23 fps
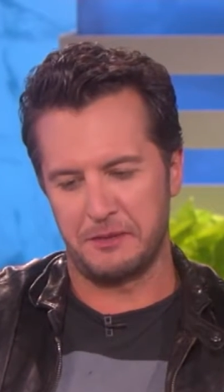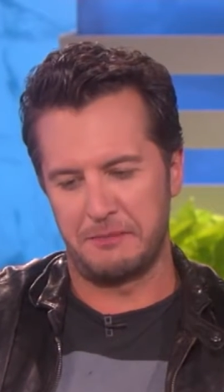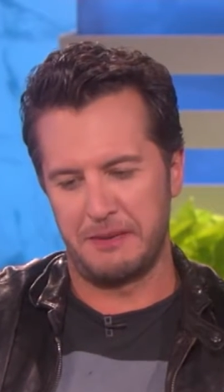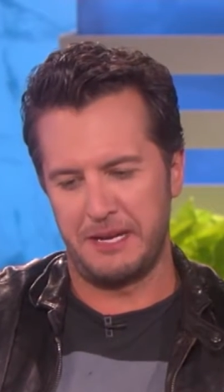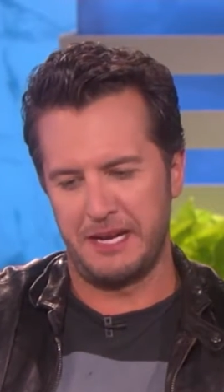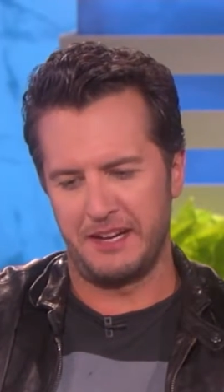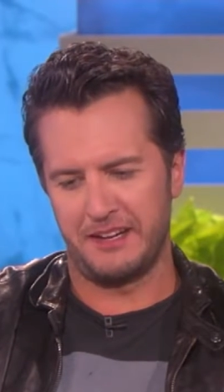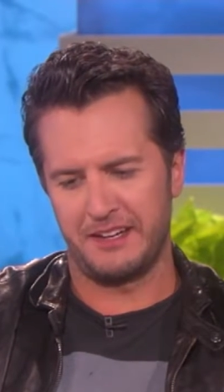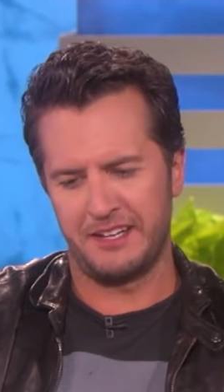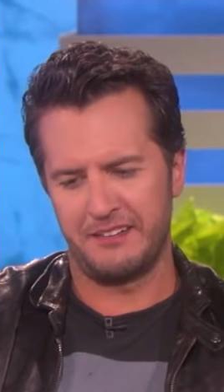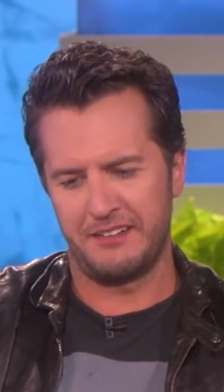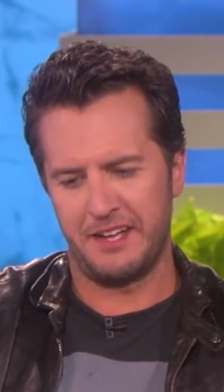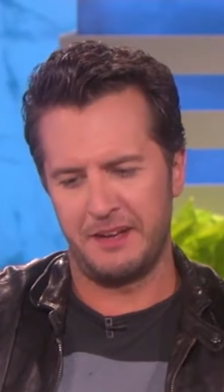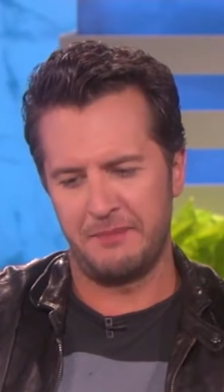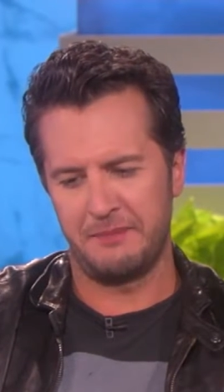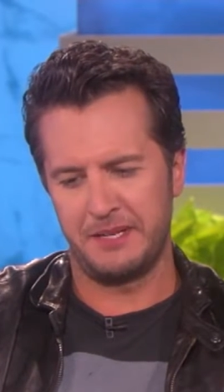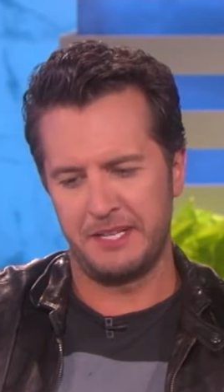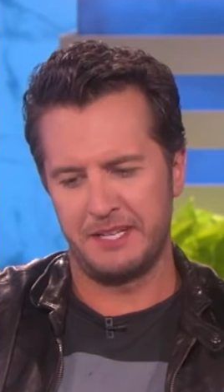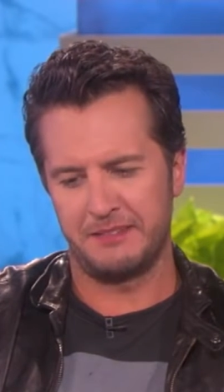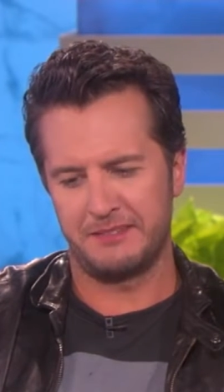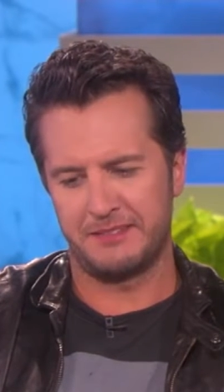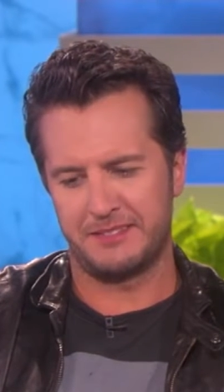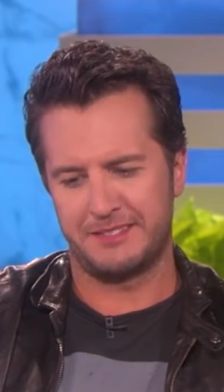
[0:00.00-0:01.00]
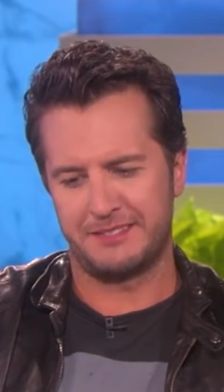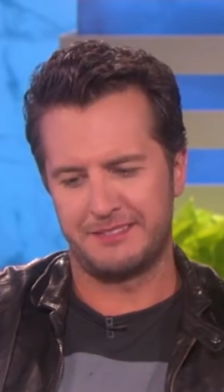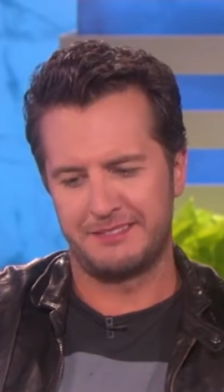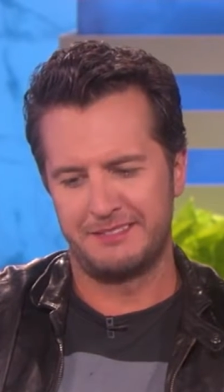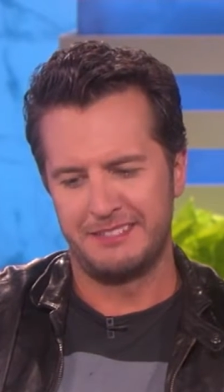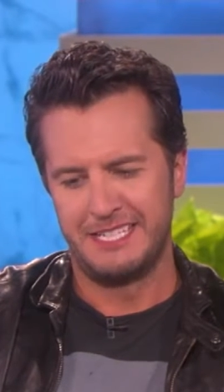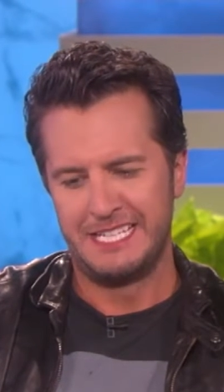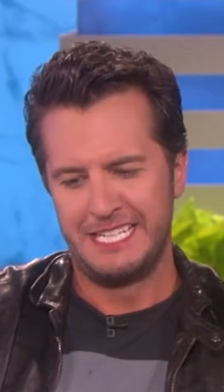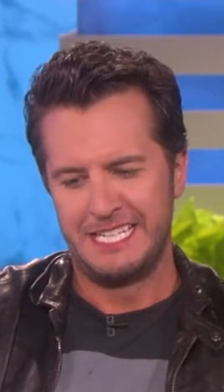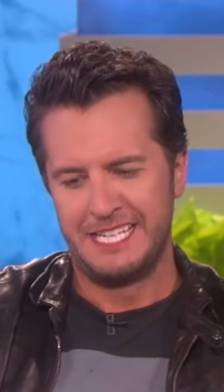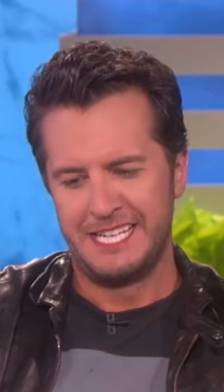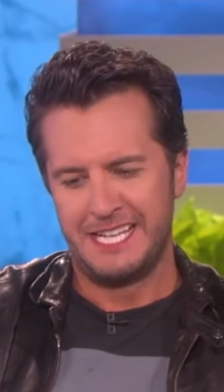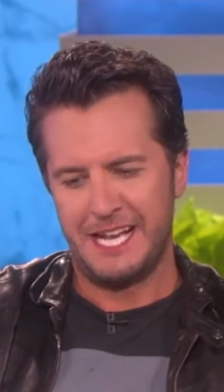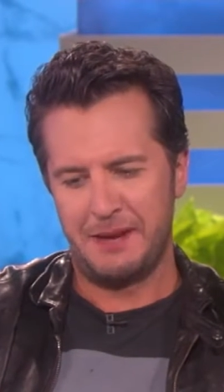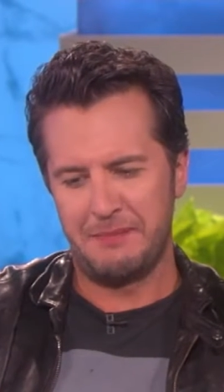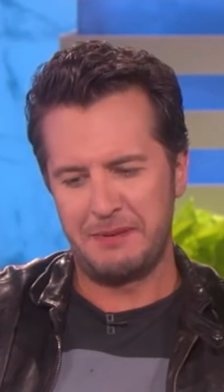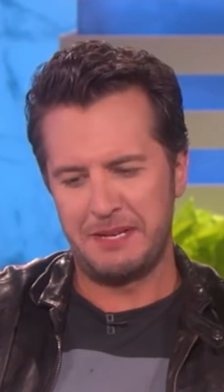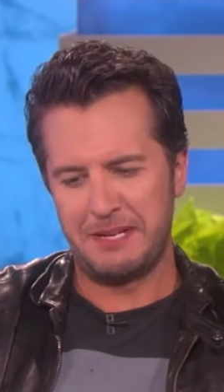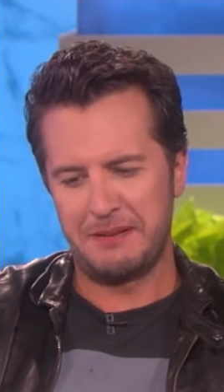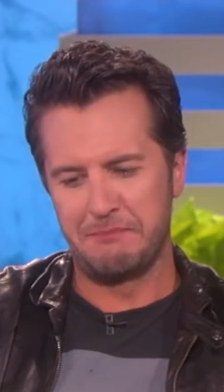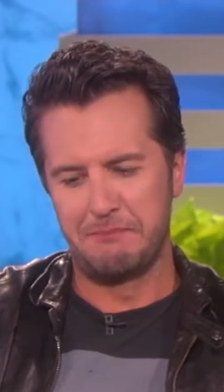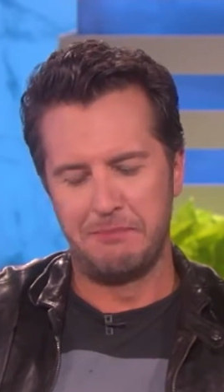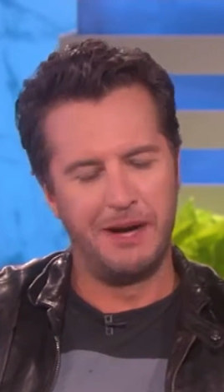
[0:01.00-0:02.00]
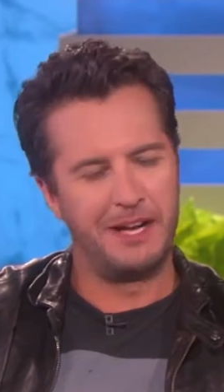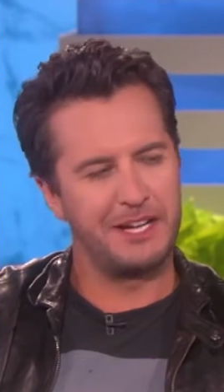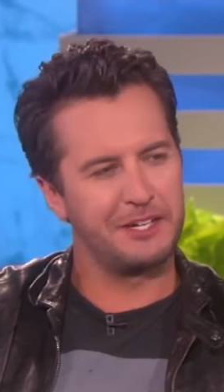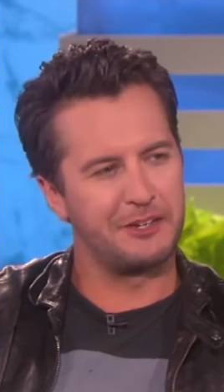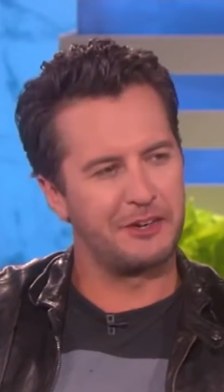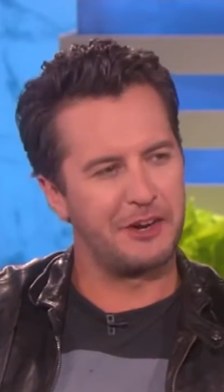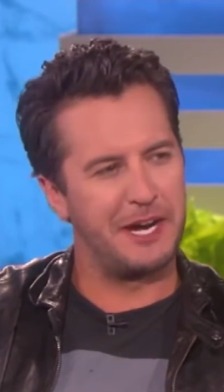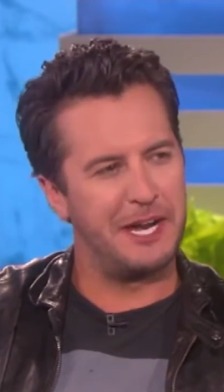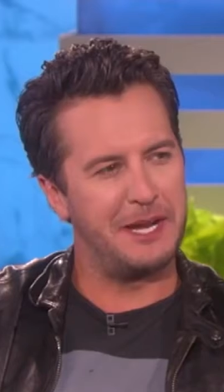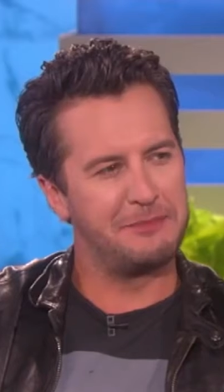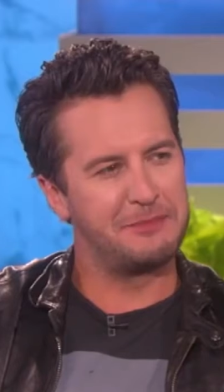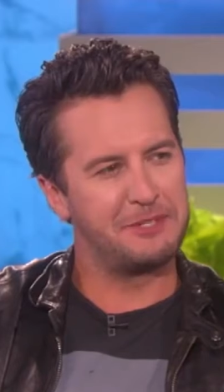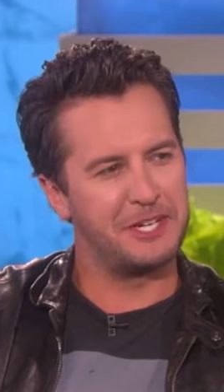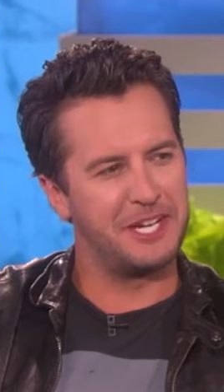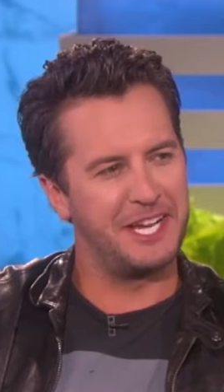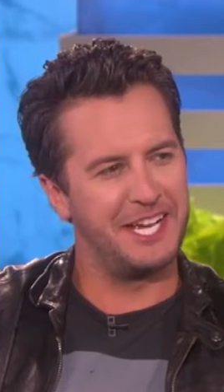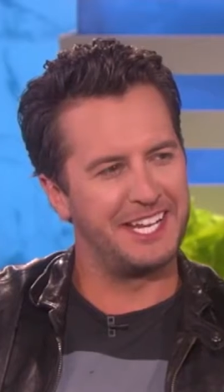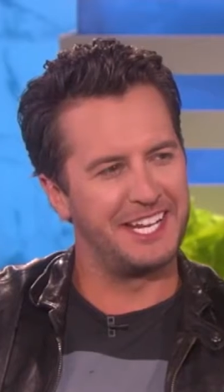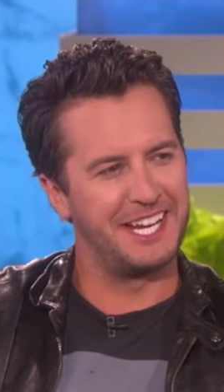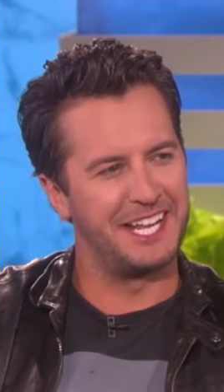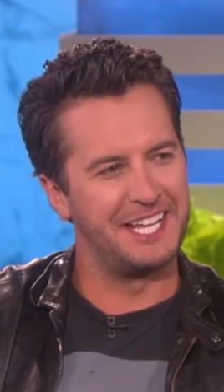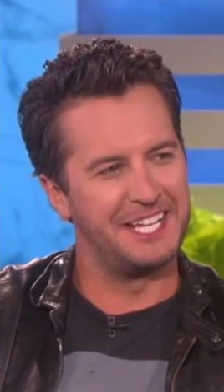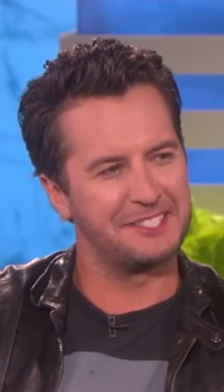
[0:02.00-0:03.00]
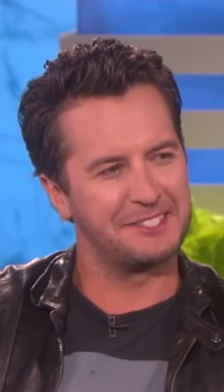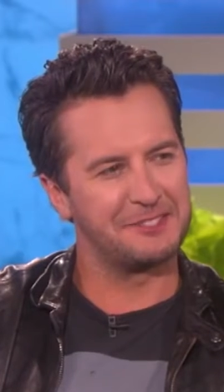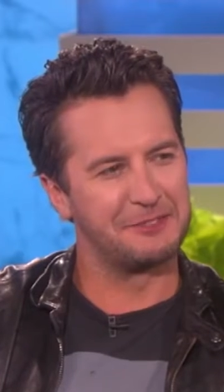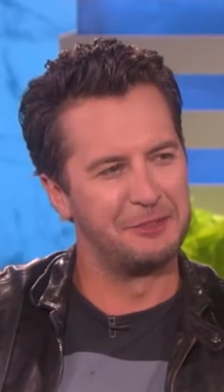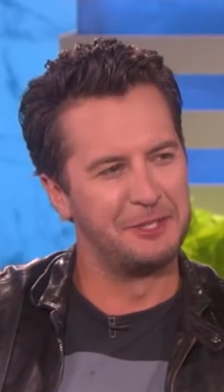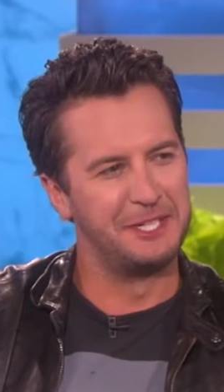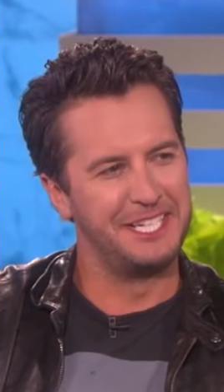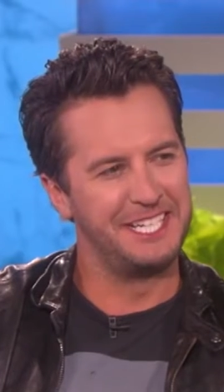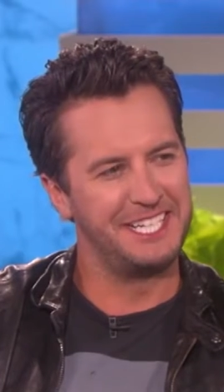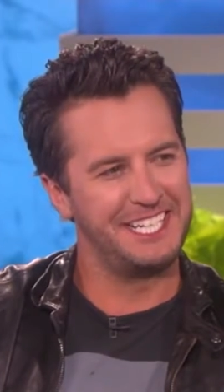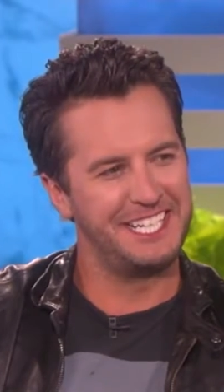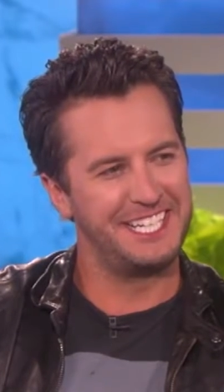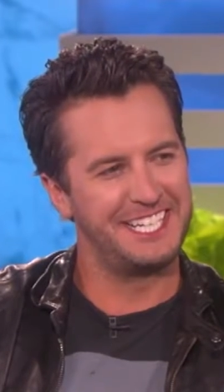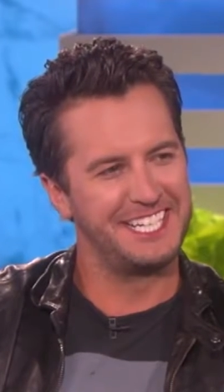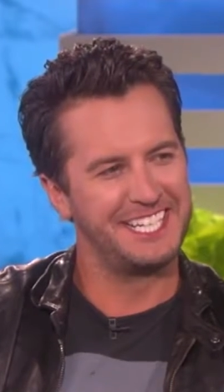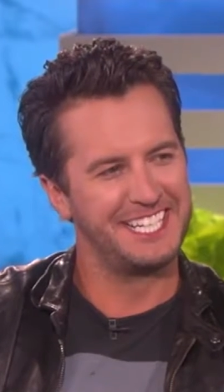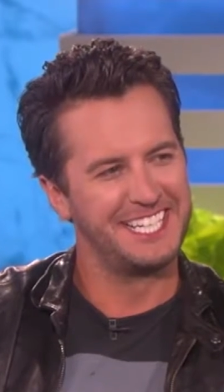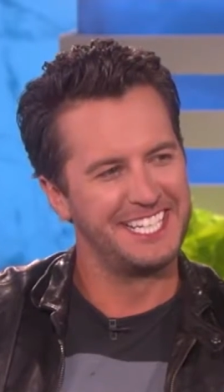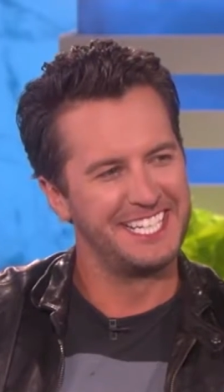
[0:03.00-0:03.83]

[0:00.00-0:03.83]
Well, me and other country stars don't necessarily sit around and